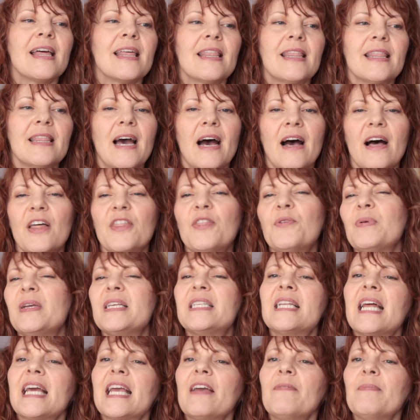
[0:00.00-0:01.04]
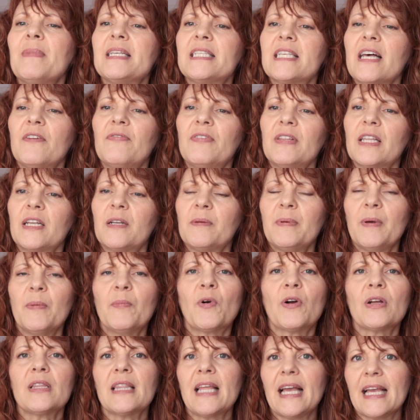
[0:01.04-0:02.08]
The reason I gave myself a little bit
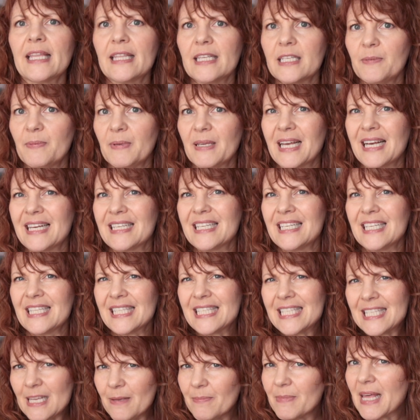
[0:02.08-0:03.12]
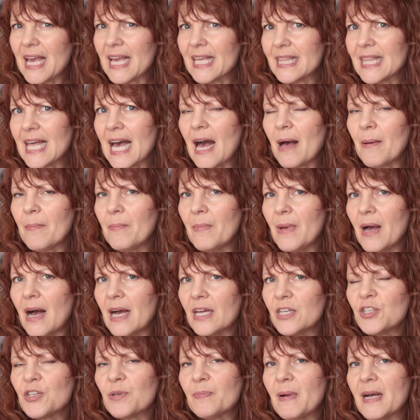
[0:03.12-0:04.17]
more length is because it seemed like that
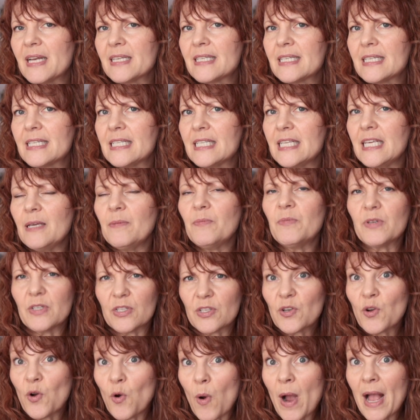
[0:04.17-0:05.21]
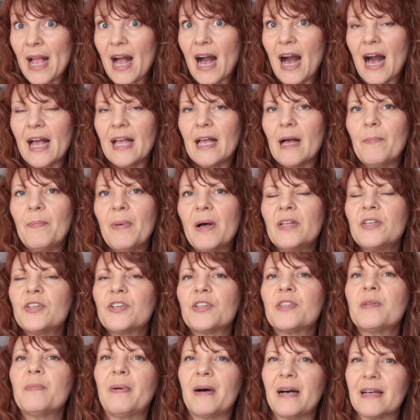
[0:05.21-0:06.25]
under bust seam was quite high up
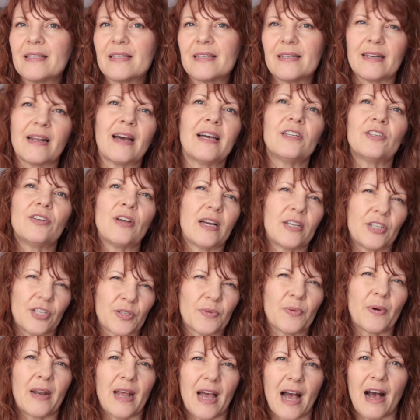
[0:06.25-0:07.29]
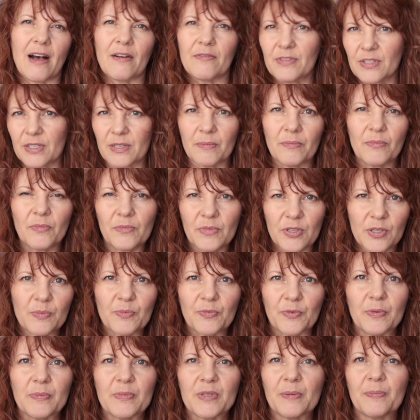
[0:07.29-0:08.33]
under the bust, and I just want to have some
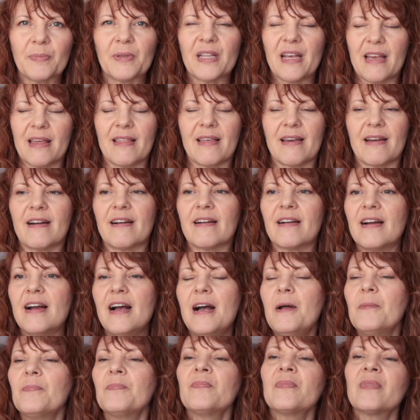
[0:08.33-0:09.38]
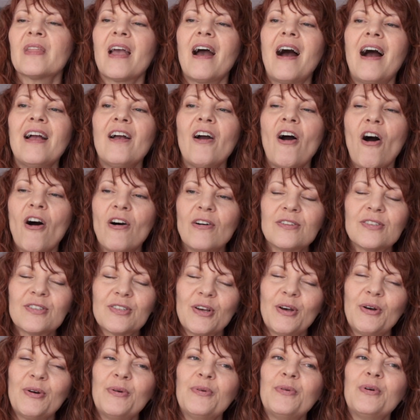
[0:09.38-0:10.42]
room to play there. I
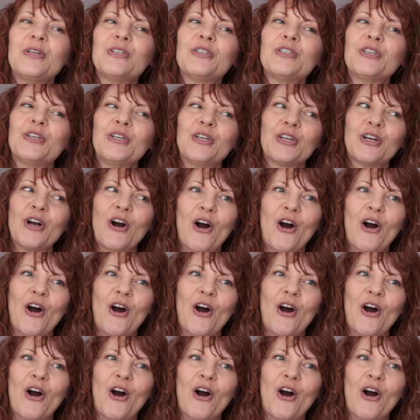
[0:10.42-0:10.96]
also took